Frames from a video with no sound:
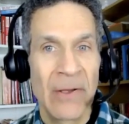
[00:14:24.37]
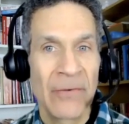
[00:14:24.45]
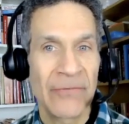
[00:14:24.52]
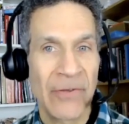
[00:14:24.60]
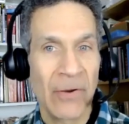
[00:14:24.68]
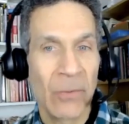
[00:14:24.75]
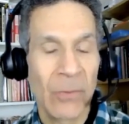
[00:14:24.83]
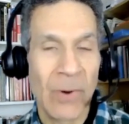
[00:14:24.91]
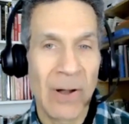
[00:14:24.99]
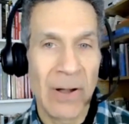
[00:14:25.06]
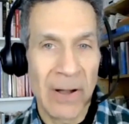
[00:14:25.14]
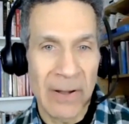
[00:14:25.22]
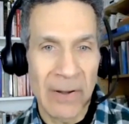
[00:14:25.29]
So
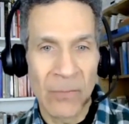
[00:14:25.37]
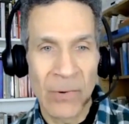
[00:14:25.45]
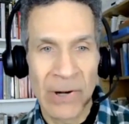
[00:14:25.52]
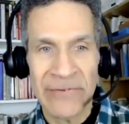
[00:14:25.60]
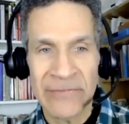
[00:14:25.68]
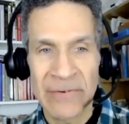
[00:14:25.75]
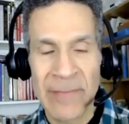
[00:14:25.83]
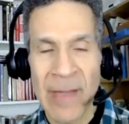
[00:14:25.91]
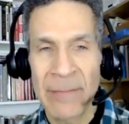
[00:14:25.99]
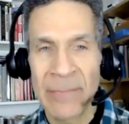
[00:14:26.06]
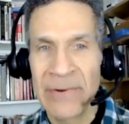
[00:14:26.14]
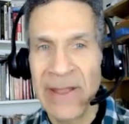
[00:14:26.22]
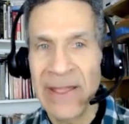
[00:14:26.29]
one has to
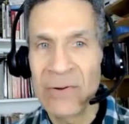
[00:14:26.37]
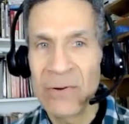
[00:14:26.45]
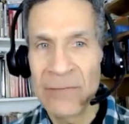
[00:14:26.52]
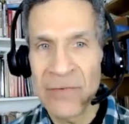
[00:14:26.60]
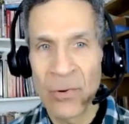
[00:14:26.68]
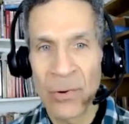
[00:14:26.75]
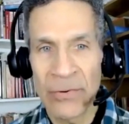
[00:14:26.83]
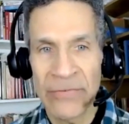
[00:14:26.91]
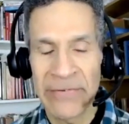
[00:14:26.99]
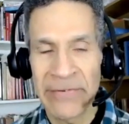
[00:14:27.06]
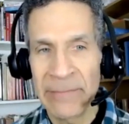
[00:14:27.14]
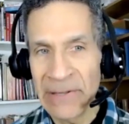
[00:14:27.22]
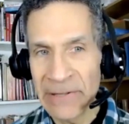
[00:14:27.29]
remember, NATO, of course,
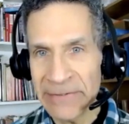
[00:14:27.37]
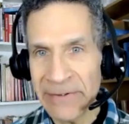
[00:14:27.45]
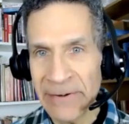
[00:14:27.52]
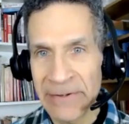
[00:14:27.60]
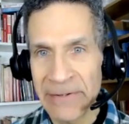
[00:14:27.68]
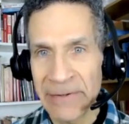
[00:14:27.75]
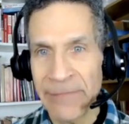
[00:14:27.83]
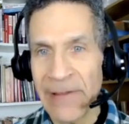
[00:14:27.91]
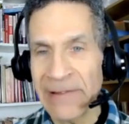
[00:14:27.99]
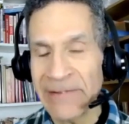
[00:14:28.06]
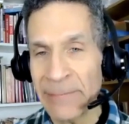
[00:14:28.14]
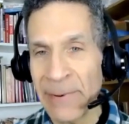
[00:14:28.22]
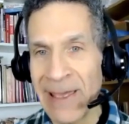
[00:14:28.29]
is a military
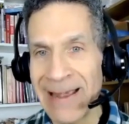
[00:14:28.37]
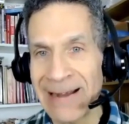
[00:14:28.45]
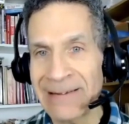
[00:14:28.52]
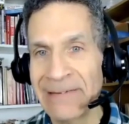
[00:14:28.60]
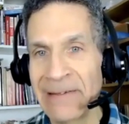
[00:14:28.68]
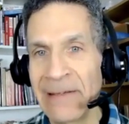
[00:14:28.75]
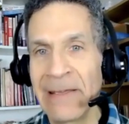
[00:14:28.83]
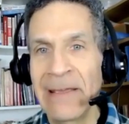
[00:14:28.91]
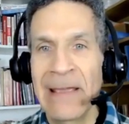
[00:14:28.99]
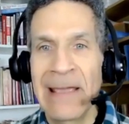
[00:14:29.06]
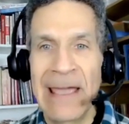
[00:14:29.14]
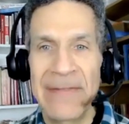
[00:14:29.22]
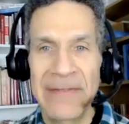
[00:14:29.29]
defense pact,
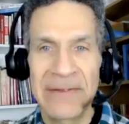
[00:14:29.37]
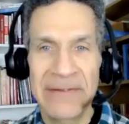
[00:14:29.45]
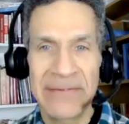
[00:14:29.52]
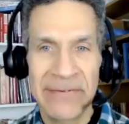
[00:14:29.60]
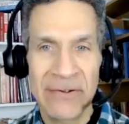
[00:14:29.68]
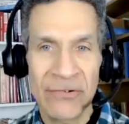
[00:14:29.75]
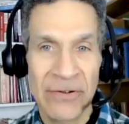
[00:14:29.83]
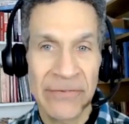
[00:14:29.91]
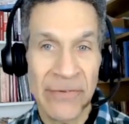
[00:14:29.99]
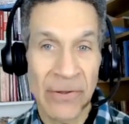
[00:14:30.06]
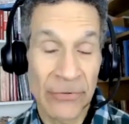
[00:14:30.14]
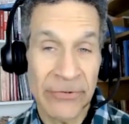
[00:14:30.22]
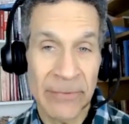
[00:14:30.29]
and the decisions
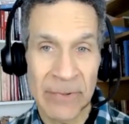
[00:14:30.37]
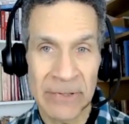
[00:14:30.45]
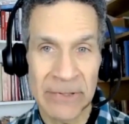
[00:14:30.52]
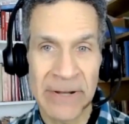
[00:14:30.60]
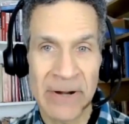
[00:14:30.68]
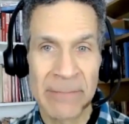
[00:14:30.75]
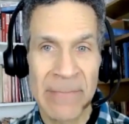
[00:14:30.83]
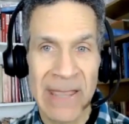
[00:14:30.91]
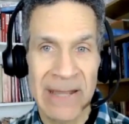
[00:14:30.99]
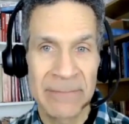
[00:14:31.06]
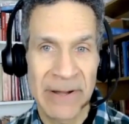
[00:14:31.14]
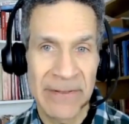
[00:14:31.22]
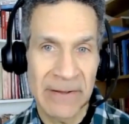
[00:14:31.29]
ultimately are
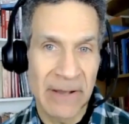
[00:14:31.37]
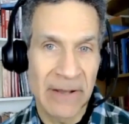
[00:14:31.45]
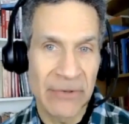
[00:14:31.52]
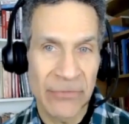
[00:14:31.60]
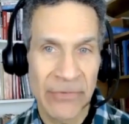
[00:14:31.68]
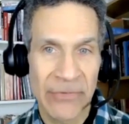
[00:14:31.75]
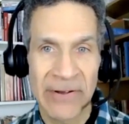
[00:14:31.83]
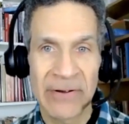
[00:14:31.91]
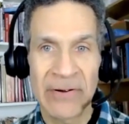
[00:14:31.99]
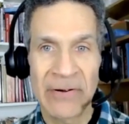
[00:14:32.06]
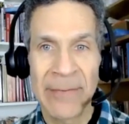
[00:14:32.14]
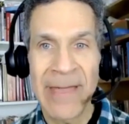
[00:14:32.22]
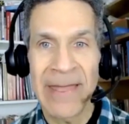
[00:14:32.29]
made by the countries that
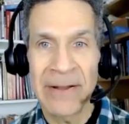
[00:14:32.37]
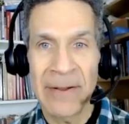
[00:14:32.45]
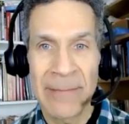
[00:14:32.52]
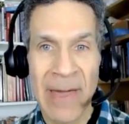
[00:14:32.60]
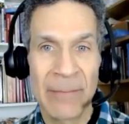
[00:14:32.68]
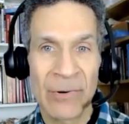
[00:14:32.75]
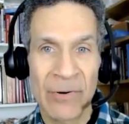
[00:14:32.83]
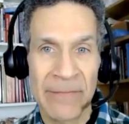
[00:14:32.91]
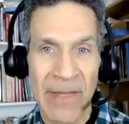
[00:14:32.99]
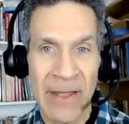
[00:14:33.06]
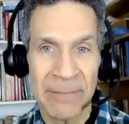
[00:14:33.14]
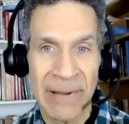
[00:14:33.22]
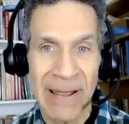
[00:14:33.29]
are already a member of
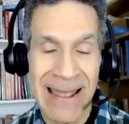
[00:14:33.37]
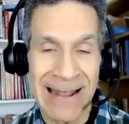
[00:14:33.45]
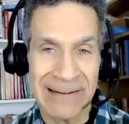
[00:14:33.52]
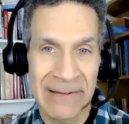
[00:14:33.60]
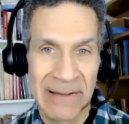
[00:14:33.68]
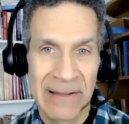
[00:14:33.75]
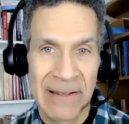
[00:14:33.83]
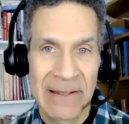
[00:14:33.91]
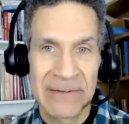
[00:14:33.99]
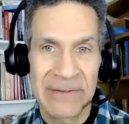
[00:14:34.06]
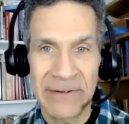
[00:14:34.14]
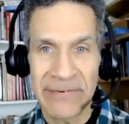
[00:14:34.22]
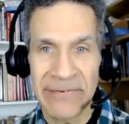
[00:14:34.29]
that pact
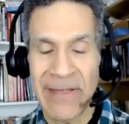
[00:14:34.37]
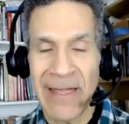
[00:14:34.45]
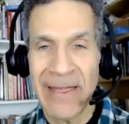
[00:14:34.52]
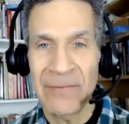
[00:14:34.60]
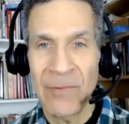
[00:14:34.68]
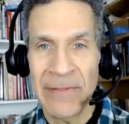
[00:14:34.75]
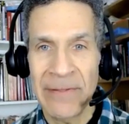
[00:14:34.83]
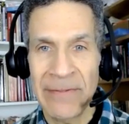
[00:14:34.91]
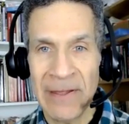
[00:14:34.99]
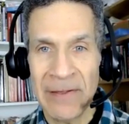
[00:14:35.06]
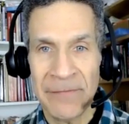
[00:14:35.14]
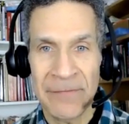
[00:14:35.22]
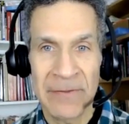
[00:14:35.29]
to decide whether
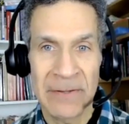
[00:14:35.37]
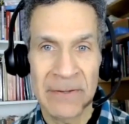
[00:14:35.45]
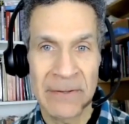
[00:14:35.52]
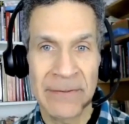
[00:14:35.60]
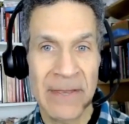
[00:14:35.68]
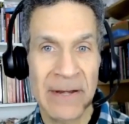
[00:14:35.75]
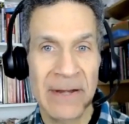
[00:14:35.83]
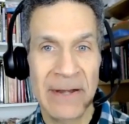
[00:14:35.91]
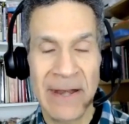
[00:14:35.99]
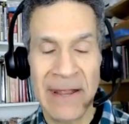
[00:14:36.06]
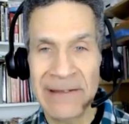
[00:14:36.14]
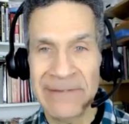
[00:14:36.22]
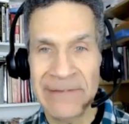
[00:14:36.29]
they feel that it
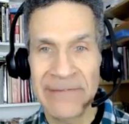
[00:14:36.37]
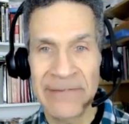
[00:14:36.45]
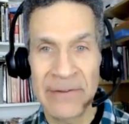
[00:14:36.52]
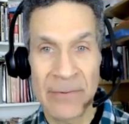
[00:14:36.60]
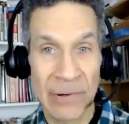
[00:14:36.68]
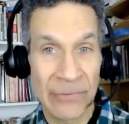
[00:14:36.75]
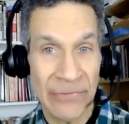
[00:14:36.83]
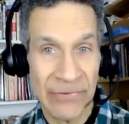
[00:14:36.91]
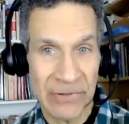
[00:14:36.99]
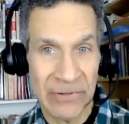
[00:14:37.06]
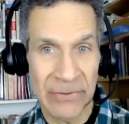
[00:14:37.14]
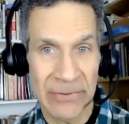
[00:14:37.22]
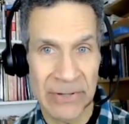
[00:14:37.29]
enhances their own
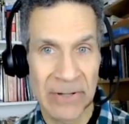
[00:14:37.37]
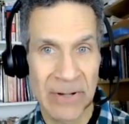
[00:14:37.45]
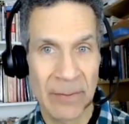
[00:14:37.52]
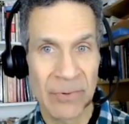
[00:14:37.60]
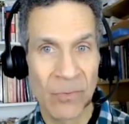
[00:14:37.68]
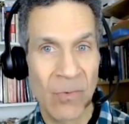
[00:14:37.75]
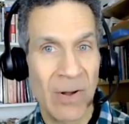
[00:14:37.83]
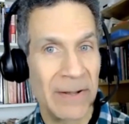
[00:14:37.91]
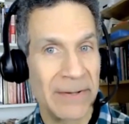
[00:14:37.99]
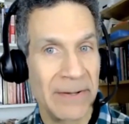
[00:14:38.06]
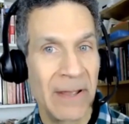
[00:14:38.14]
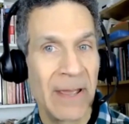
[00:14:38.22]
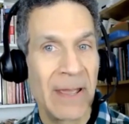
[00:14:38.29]
security, number
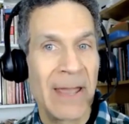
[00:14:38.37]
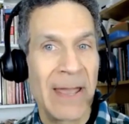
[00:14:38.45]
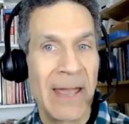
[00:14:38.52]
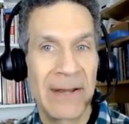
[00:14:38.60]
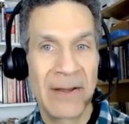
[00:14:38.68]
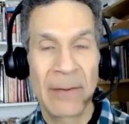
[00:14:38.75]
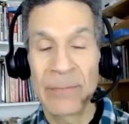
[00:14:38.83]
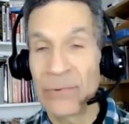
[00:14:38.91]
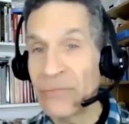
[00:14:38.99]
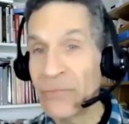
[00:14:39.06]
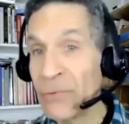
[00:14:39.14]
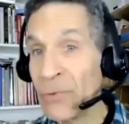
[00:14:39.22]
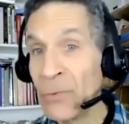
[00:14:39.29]
one, and number
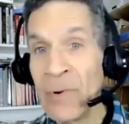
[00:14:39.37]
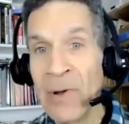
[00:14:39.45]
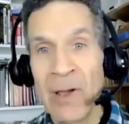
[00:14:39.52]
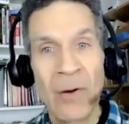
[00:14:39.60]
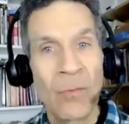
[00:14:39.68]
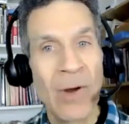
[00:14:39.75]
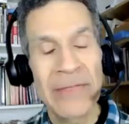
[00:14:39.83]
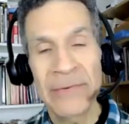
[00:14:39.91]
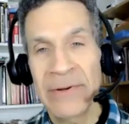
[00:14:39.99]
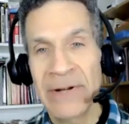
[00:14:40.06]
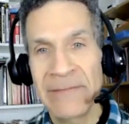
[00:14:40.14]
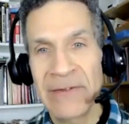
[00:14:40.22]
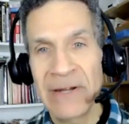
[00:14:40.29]
two, whether
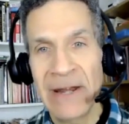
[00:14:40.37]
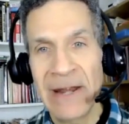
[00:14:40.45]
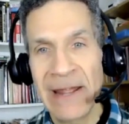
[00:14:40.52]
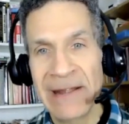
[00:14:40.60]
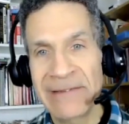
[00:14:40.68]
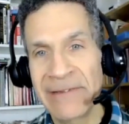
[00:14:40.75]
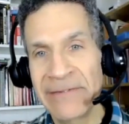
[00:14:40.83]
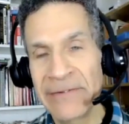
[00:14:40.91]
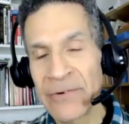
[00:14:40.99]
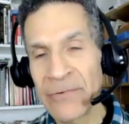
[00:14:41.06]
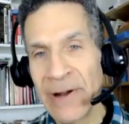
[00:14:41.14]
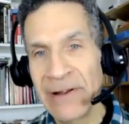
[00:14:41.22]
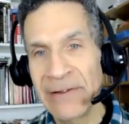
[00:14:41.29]
it even enhances
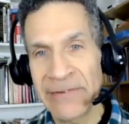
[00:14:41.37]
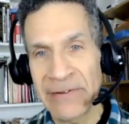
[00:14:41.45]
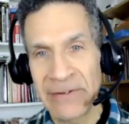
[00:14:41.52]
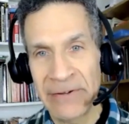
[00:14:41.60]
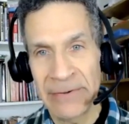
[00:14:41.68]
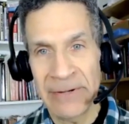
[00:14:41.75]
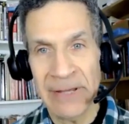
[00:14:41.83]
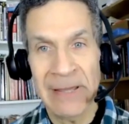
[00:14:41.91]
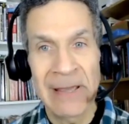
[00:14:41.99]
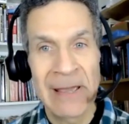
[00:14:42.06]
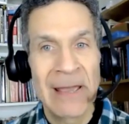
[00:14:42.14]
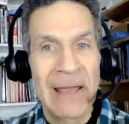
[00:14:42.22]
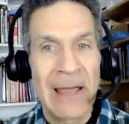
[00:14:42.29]
Ukraine's security.
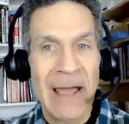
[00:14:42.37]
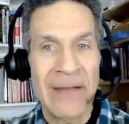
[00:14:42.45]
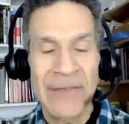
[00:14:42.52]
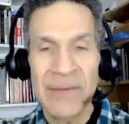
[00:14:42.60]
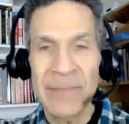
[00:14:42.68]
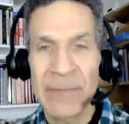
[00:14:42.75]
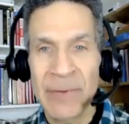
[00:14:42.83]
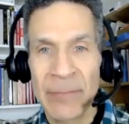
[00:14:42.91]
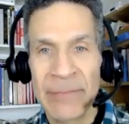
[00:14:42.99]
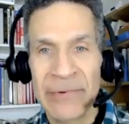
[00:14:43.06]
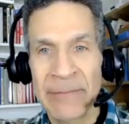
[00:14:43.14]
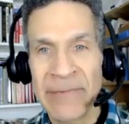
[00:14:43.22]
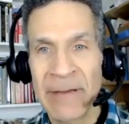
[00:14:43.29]
I think
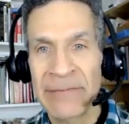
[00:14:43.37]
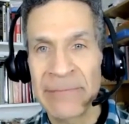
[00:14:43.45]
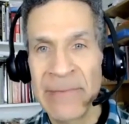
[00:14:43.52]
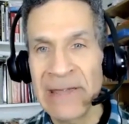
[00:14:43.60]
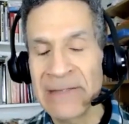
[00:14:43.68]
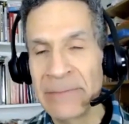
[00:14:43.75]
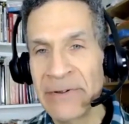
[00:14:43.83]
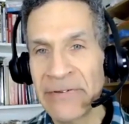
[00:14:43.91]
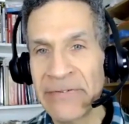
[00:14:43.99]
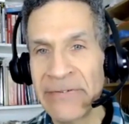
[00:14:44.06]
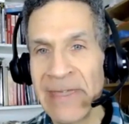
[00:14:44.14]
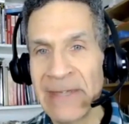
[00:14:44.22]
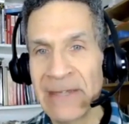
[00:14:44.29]
people sometimes make the
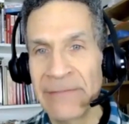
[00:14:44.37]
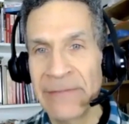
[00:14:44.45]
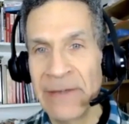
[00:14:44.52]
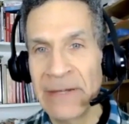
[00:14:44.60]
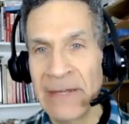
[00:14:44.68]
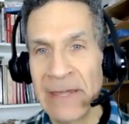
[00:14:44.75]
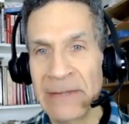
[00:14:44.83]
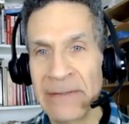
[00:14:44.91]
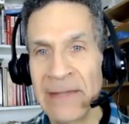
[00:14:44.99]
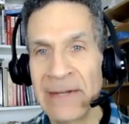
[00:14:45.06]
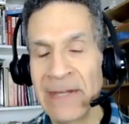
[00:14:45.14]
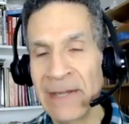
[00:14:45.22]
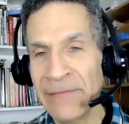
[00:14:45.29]
mistake of thinking
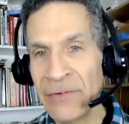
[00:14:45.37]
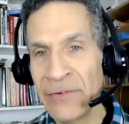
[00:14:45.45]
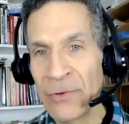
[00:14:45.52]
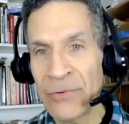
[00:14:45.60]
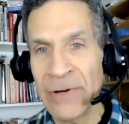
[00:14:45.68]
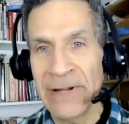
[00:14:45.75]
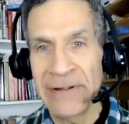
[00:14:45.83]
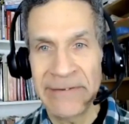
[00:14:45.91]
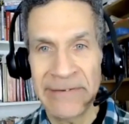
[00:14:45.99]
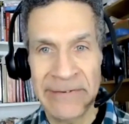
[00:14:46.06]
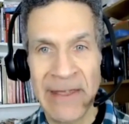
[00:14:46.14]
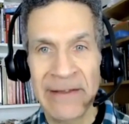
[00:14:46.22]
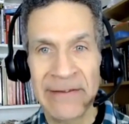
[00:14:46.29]
that if Ukraine
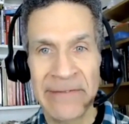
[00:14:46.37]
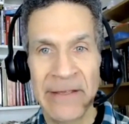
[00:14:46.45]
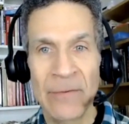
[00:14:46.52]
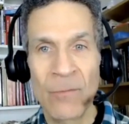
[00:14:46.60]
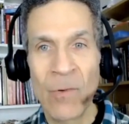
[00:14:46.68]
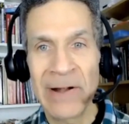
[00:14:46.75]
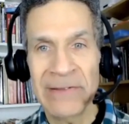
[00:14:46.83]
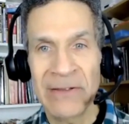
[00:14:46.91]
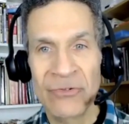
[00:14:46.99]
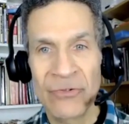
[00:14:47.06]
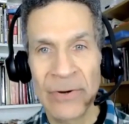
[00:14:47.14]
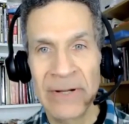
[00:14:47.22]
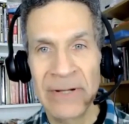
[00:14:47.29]
says they want to
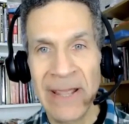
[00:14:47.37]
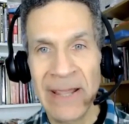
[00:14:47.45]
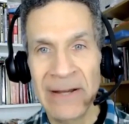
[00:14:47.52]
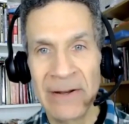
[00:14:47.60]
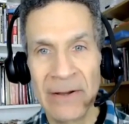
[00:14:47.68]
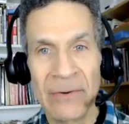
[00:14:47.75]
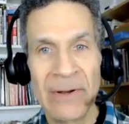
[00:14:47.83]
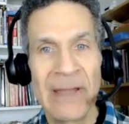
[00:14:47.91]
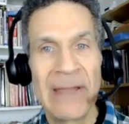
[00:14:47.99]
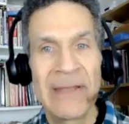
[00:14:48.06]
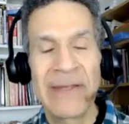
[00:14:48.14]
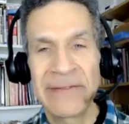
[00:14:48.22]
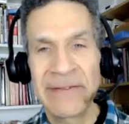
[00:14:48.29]
join NATO,
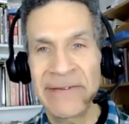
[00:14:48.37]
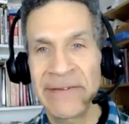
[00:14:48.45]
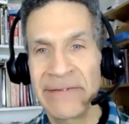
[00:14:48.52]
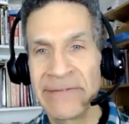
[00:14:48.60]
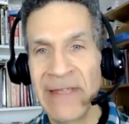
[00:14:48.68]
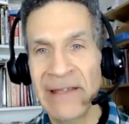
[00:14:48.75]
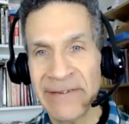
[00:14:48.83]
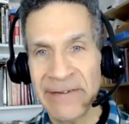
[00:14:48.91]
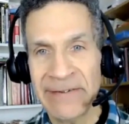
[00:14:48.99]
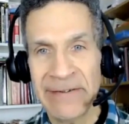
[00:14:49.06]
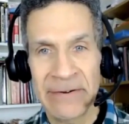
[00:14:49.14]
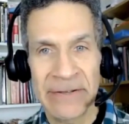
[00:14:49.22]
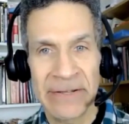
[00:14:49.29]
that this is
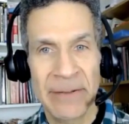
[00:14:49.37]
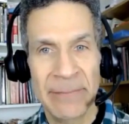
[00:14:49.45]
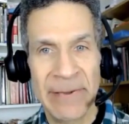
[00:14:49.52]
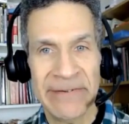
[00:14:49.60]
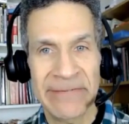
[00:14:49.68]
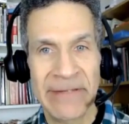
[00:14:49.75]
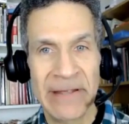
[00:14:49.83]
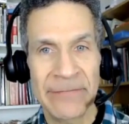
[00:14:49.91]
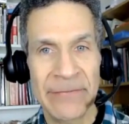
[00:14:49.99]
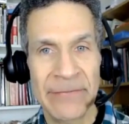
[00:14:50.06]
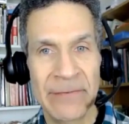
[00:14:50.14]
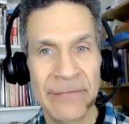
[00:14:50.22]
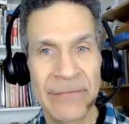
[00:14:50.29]
necessarily the best thing
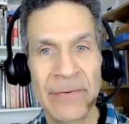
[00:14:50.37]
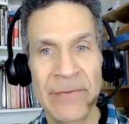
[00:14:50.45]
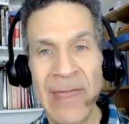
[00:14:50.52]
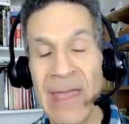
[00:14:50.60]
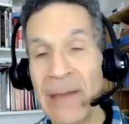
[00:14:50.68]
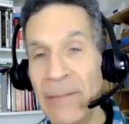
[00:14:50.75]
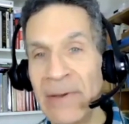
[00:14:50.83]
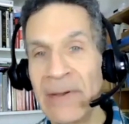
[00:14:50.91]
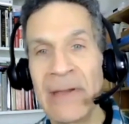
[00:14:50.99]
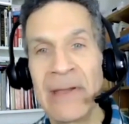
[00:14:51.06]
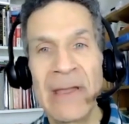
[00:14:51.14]
for them.